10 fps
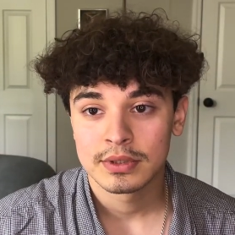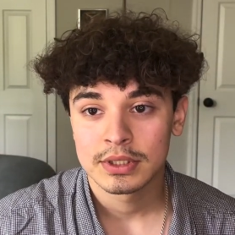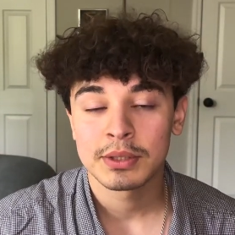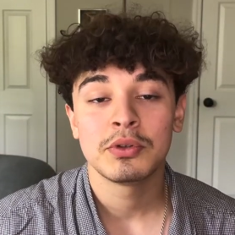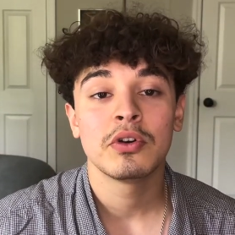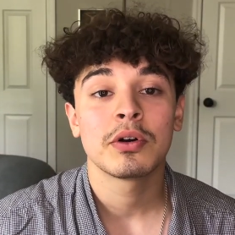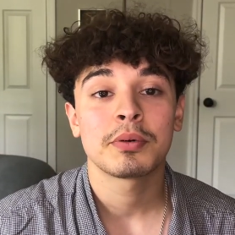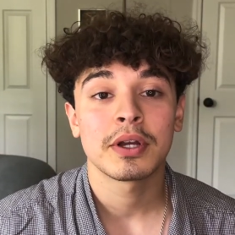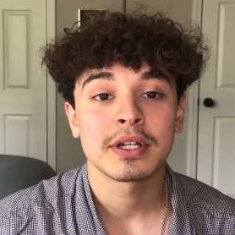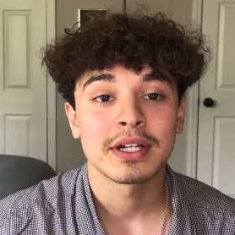Some of you are
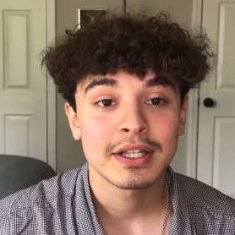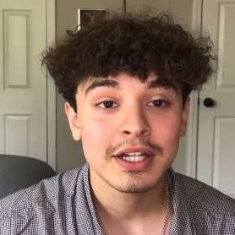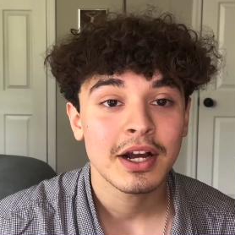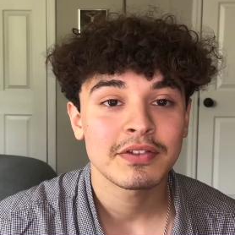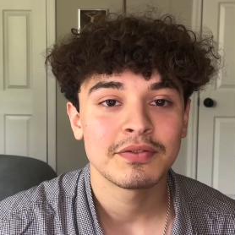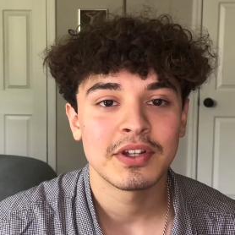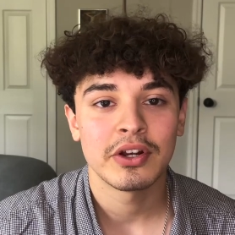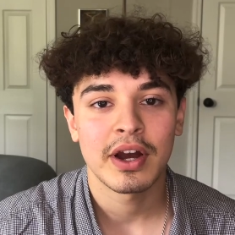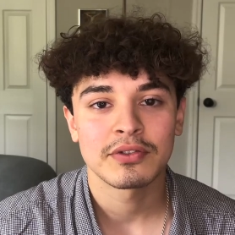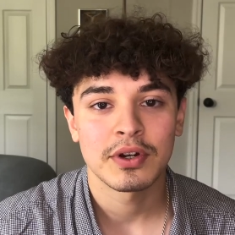probably gonna click off the
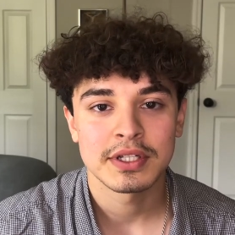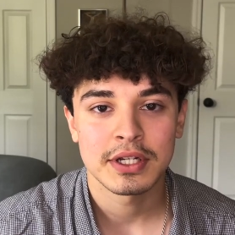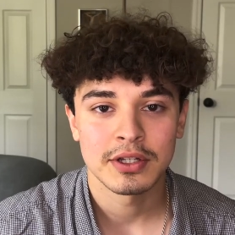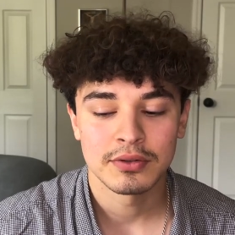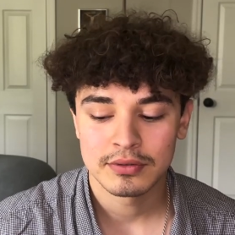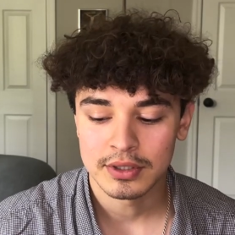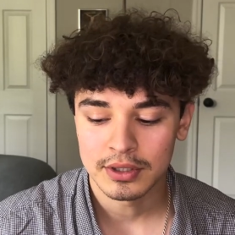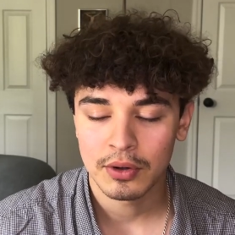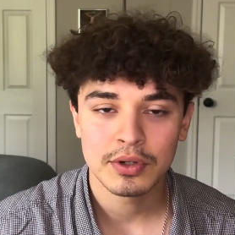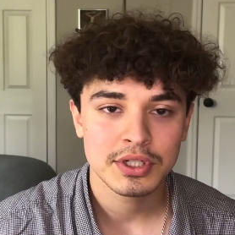video after I tell you to
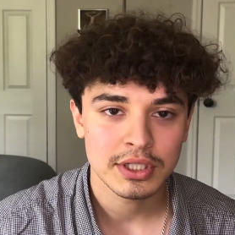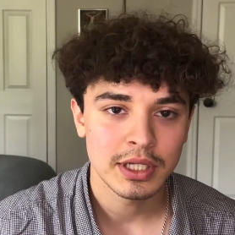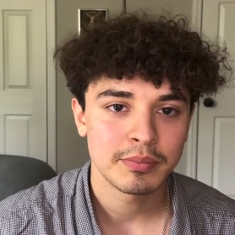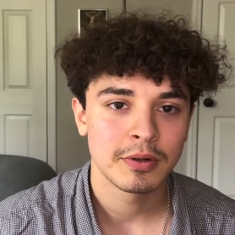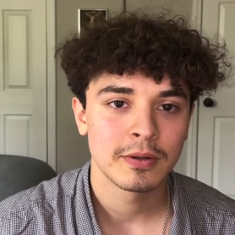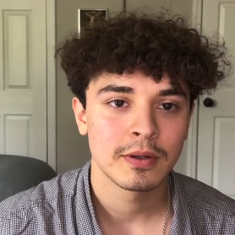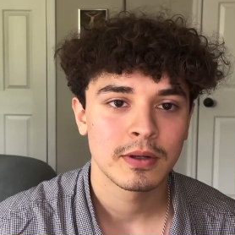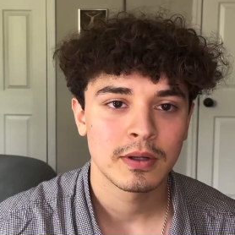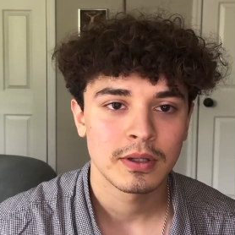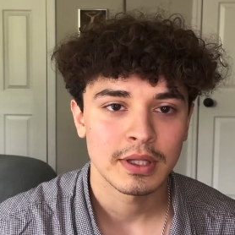go to sleep
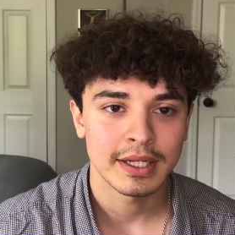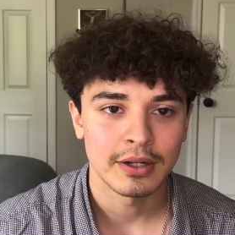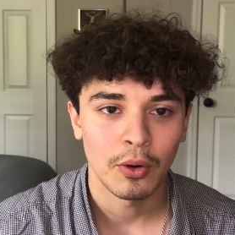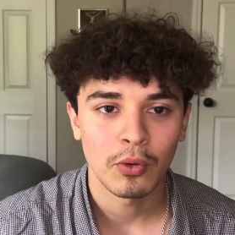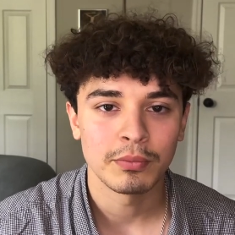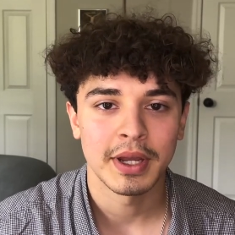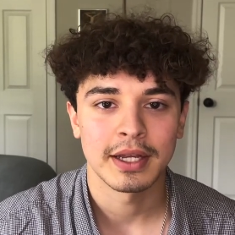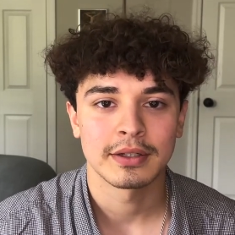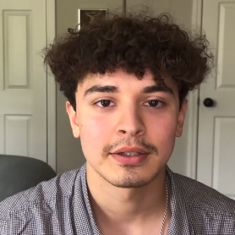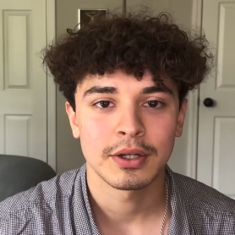like an old man.
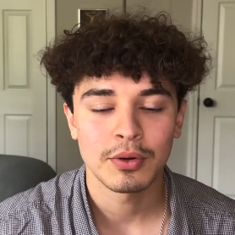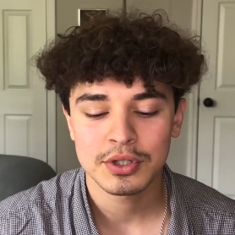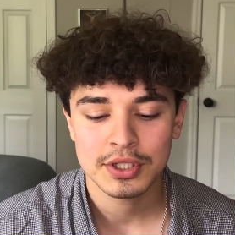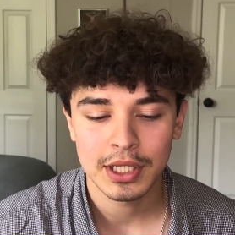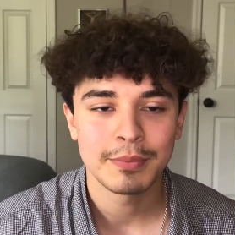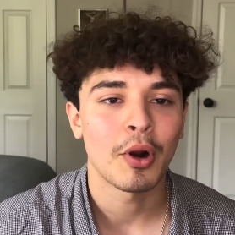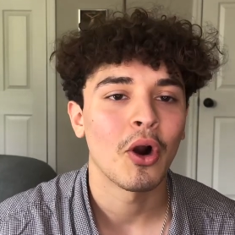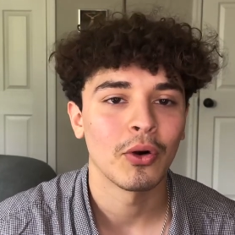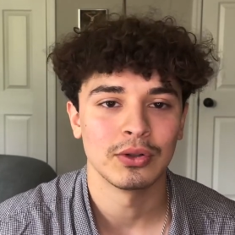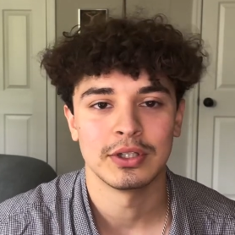Go to sleep
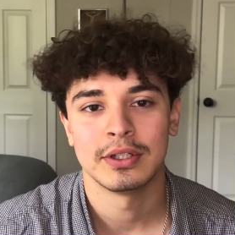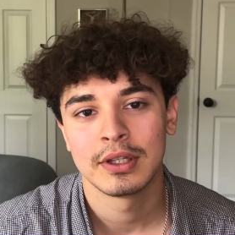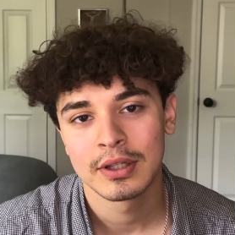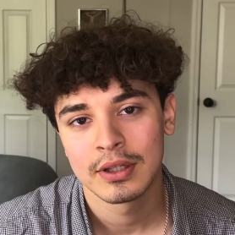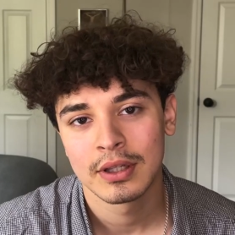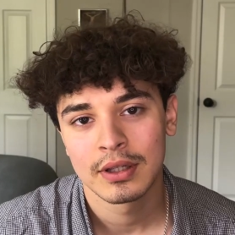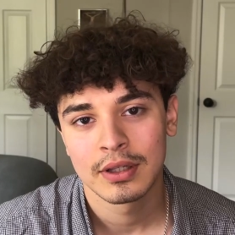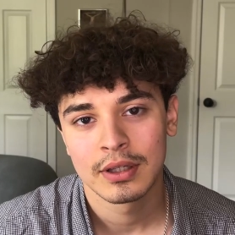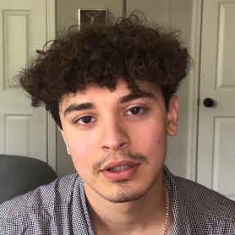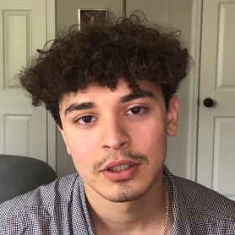early.
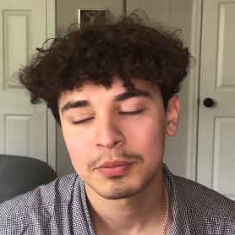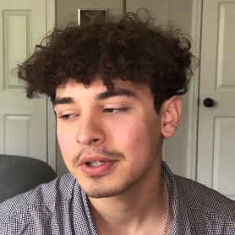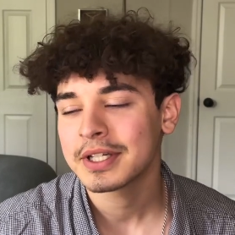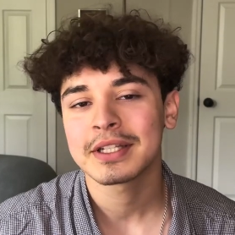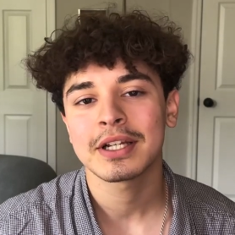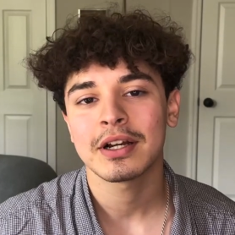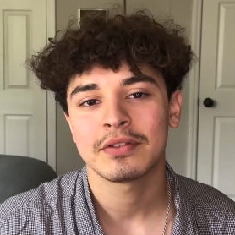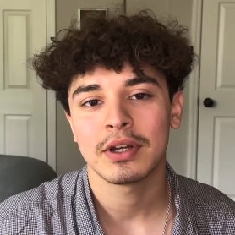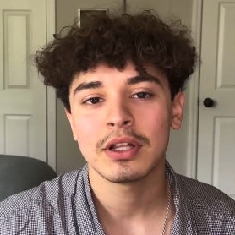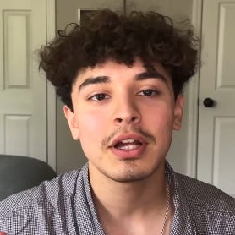You're probably gonna click off,
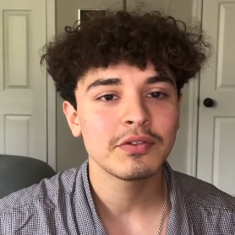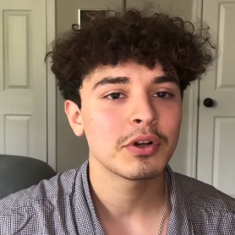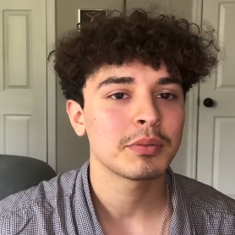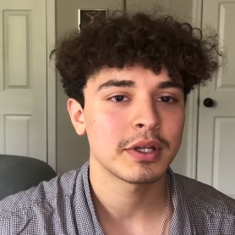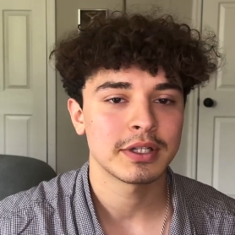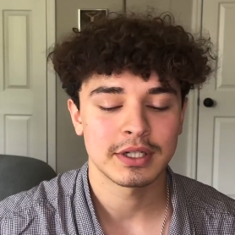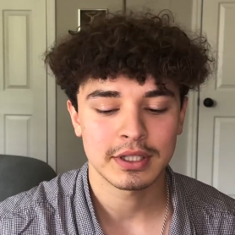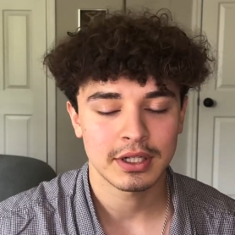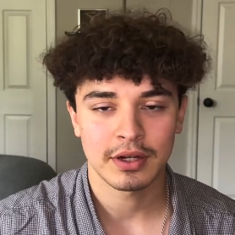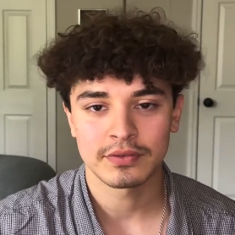a lot of you are probably gonna
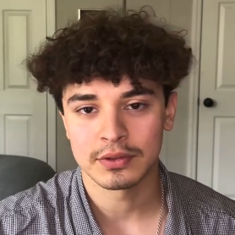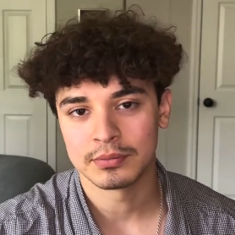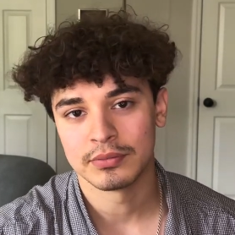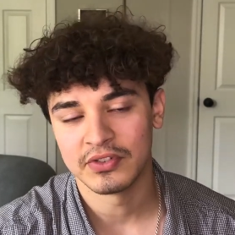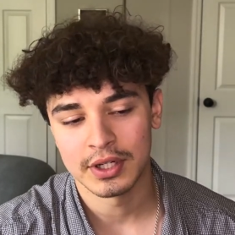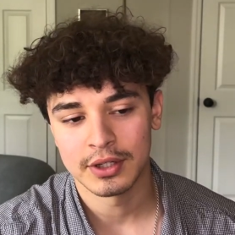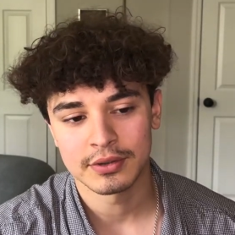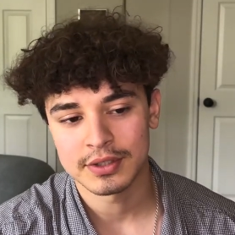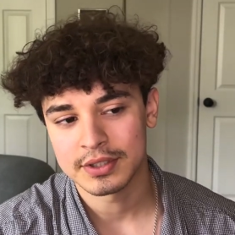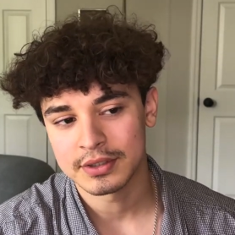click off the video
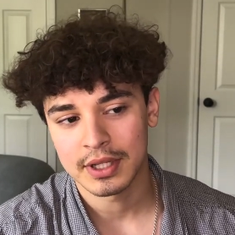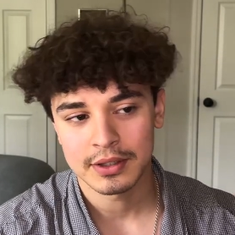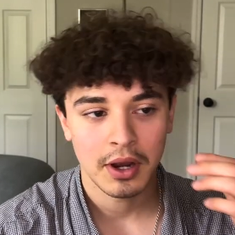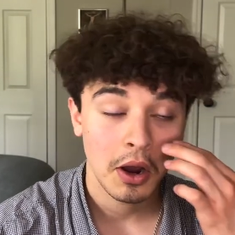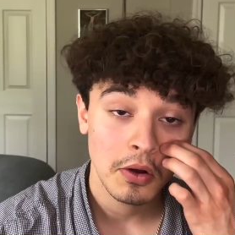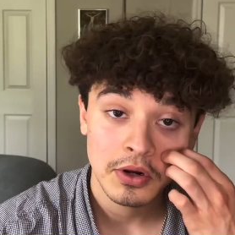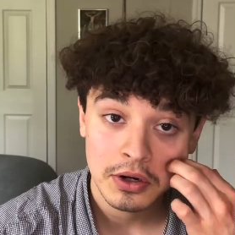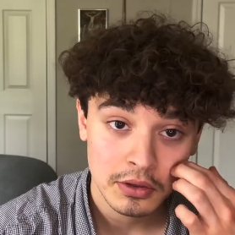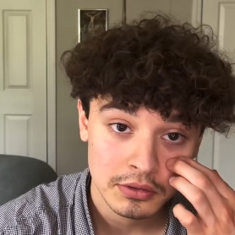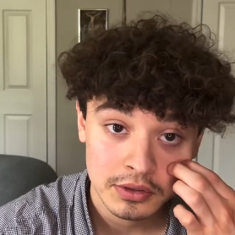because you're like, oh
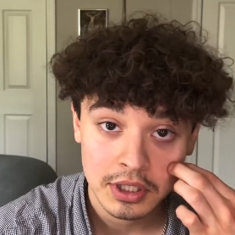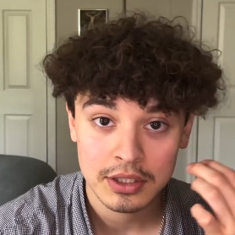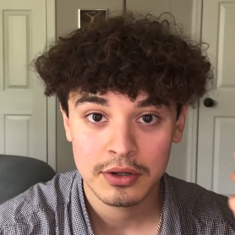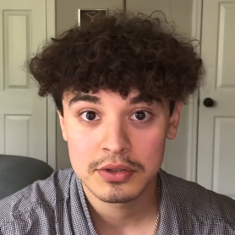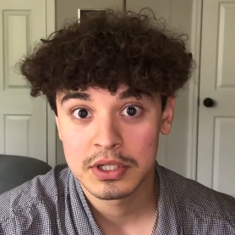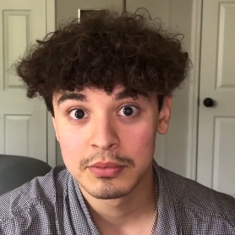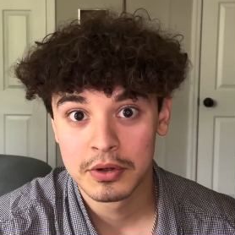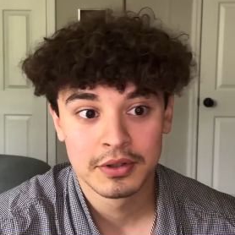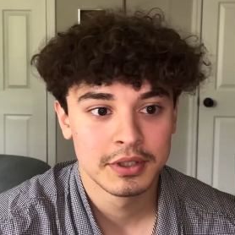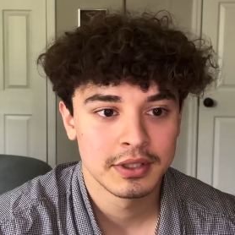no, we gotta go to sleep
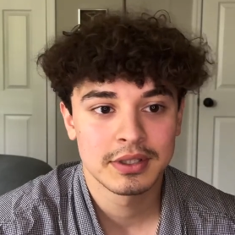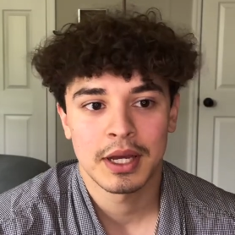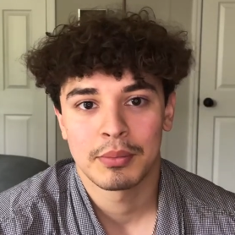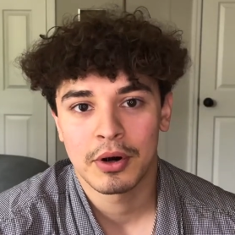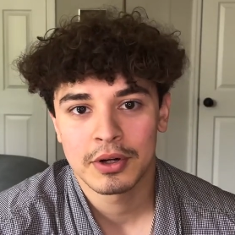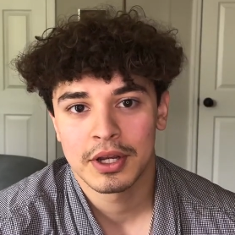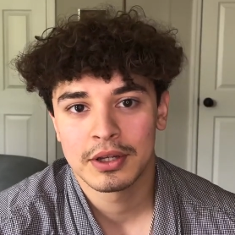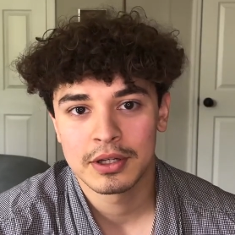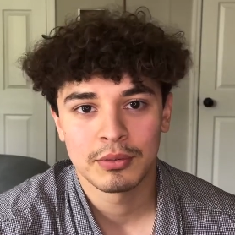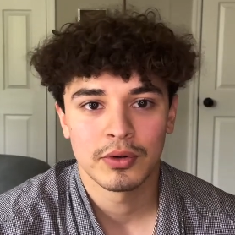early, you can't party
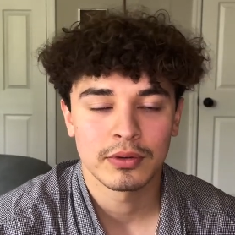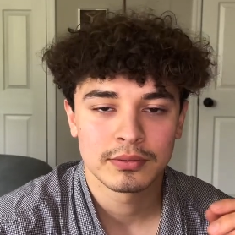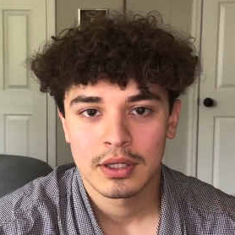anymore.